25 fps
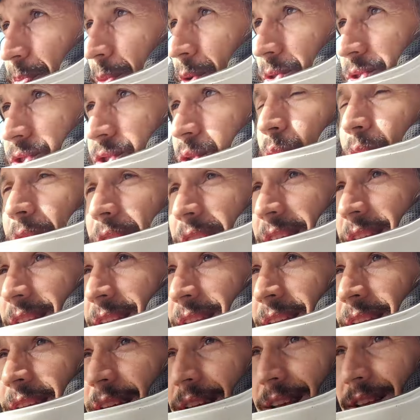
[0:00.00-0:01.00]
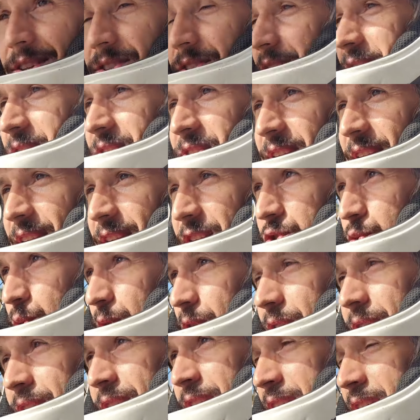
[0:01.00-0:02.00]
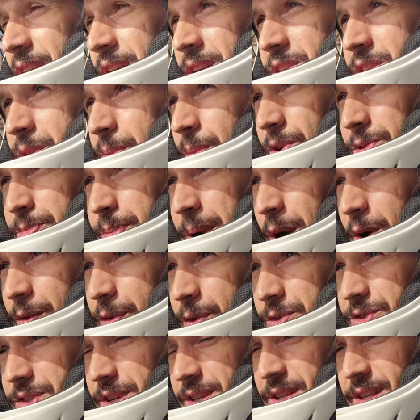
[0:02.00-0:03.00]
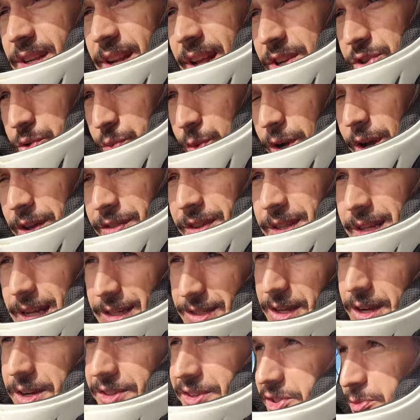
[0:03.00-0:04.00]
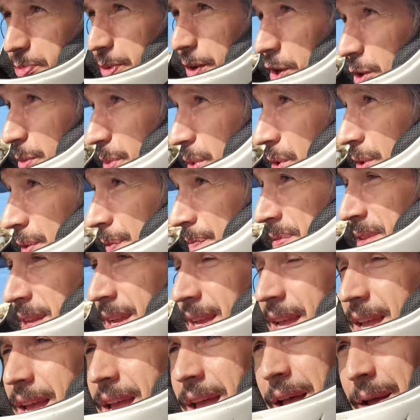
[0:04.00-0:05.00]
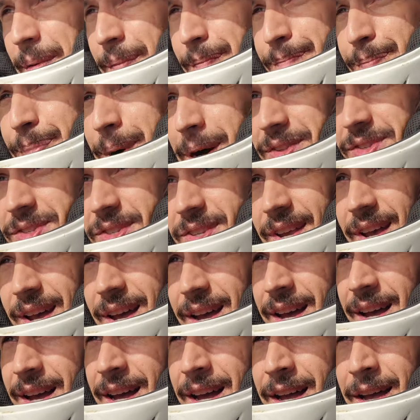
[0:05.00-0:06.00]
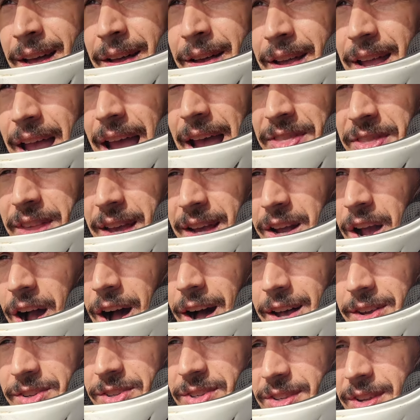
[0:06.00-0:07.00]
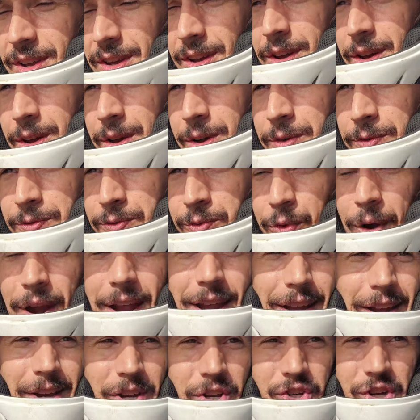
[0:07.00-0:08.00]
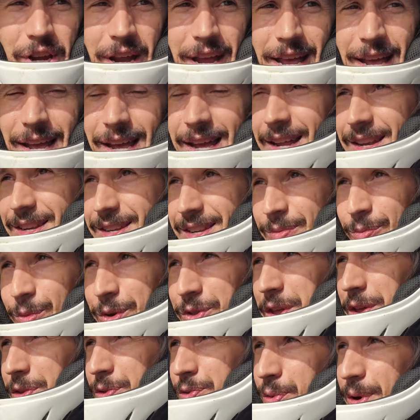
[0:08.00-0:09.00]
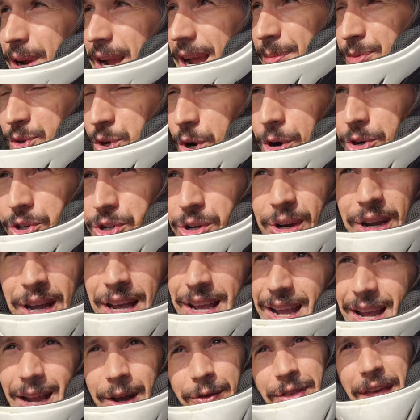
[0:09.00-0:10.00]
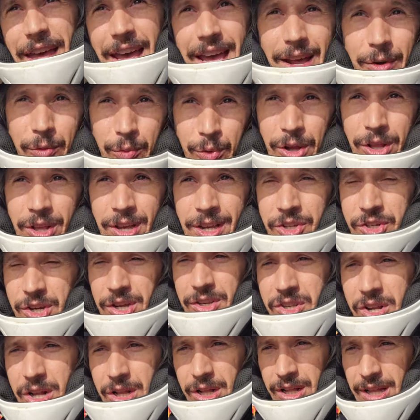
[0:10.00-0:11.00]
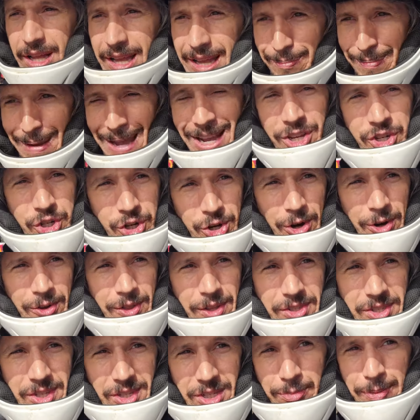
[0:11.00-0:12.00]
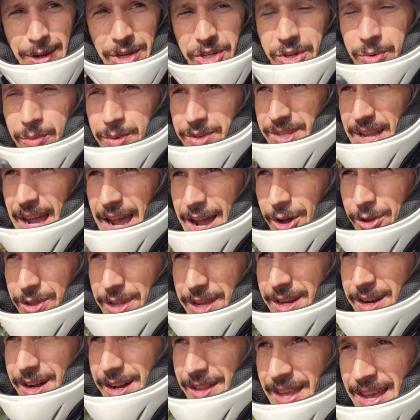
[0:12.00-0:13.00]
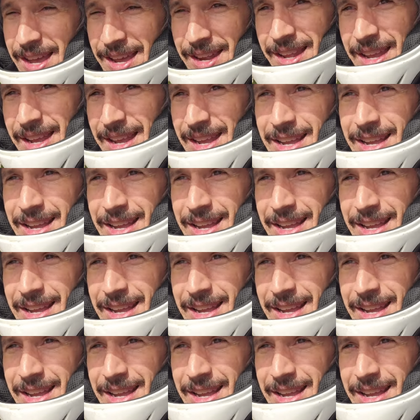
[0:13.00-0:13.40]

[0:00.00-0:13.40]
most torquey sixteen inch wheel, and it is the most powerful sixteen inch wheel. I think that's undisputable. But uh, at the cost of range and with a three amp charger, if they had really just made sure the suspension was dialed in on that,